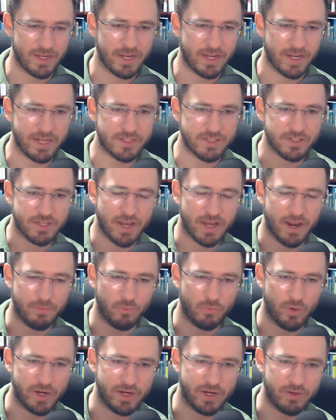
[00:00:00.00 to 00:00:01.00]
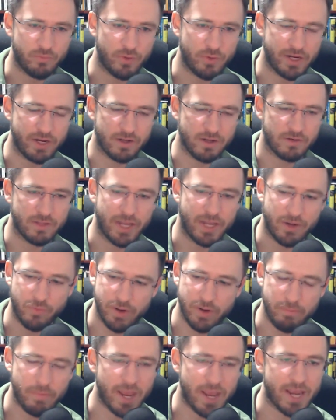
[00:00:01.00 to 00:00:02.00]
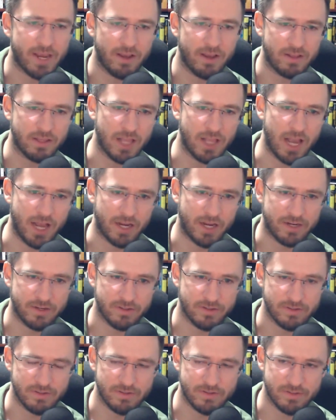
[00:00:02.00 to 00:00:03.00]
each time we, we, like, we may unlock